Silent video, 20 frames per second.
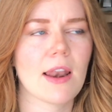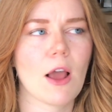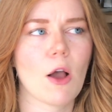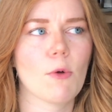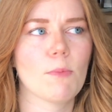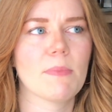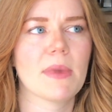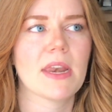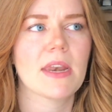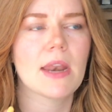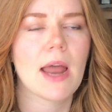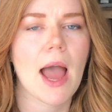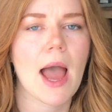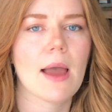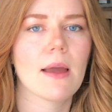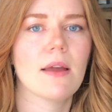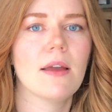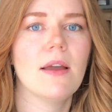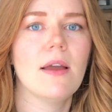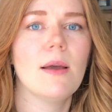and helped me
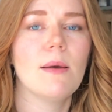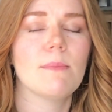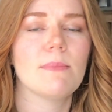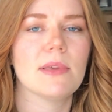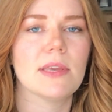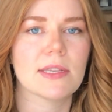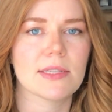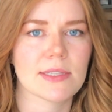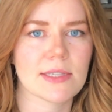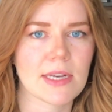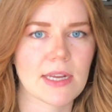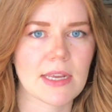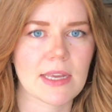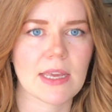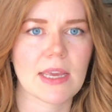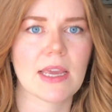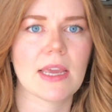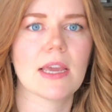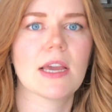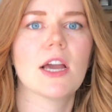not be a
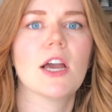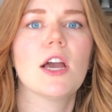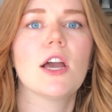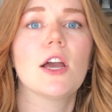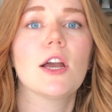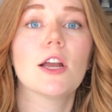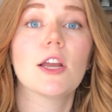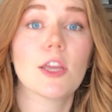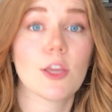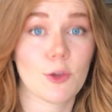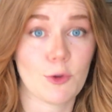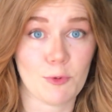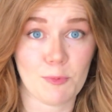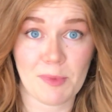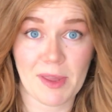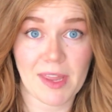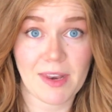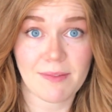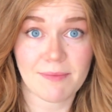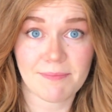stinky human.